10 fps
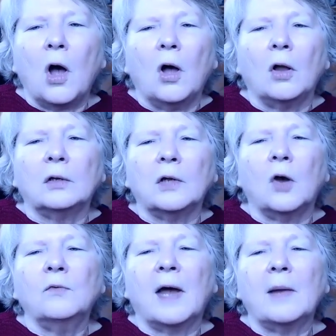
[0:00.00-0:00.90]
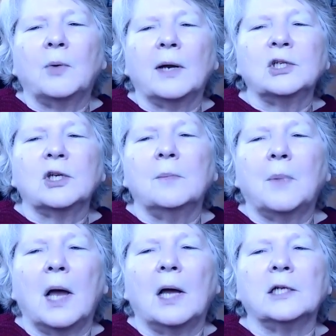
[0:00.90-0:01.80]
all low
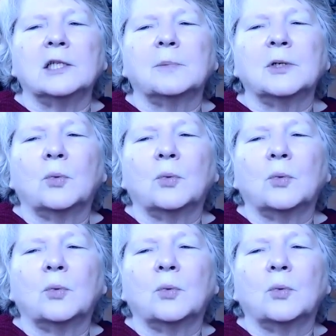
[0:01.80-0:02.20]
vibration bonds